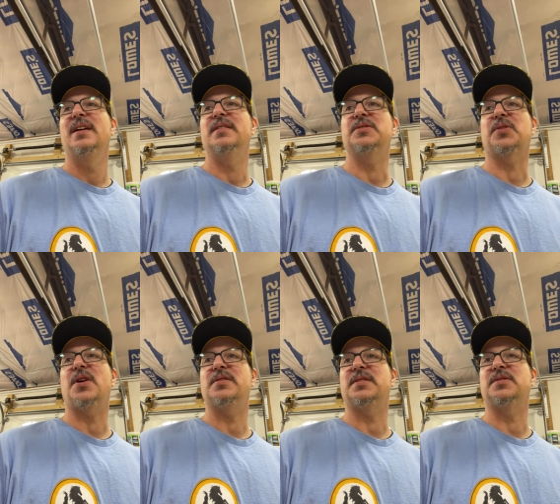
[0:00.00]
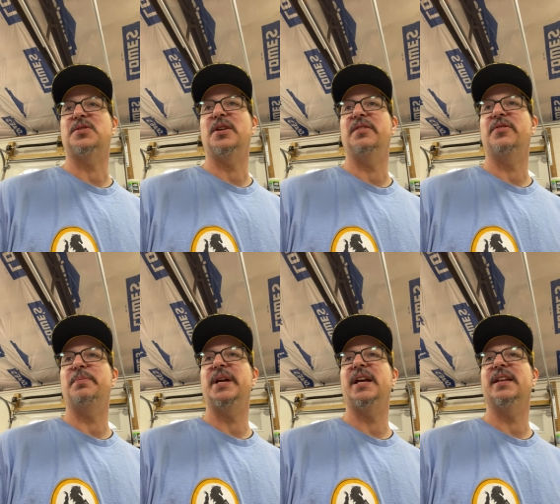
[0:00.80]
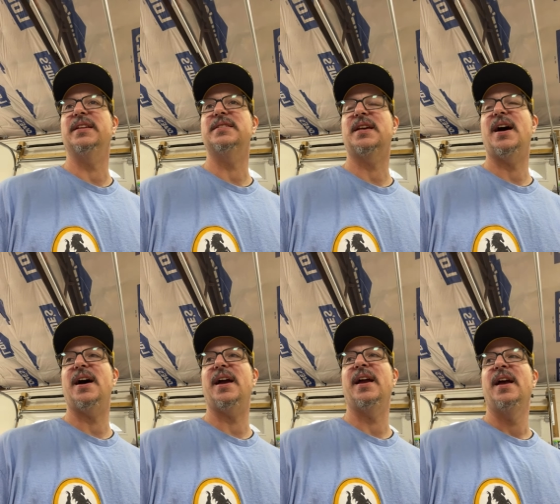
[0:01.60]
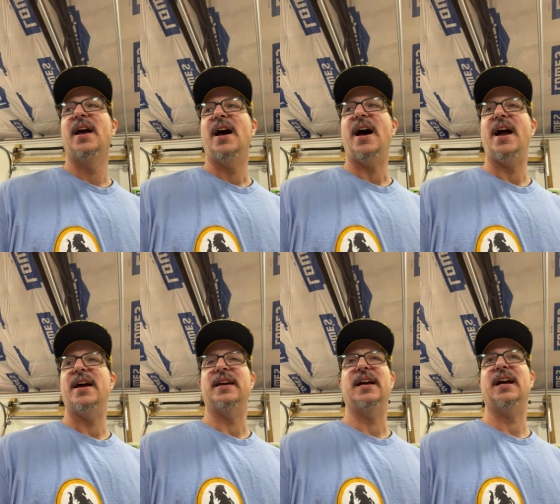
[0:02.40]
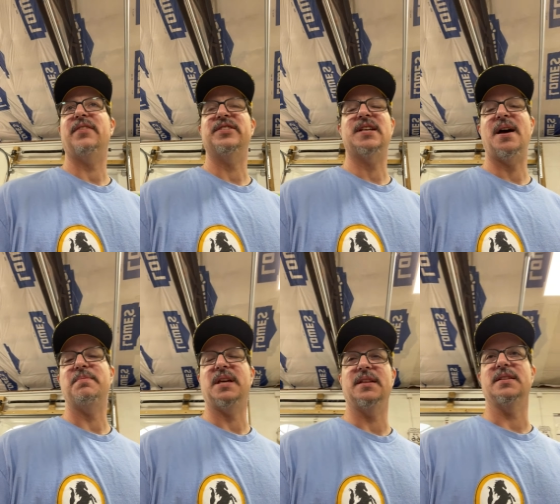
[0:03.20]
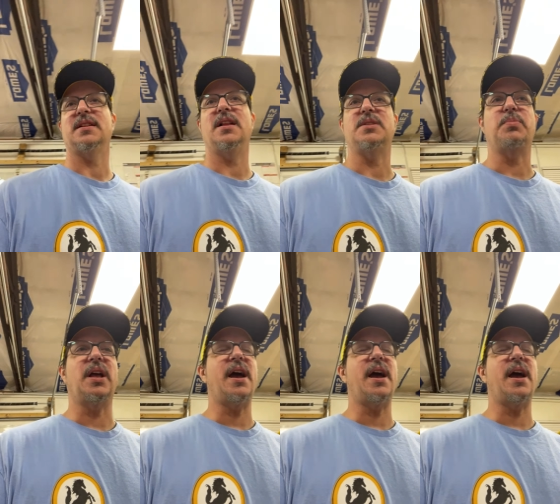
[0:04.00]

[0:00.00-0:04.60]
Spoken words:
it was across the street from me, and this guy, I had a heck of a time getting this clutch blade.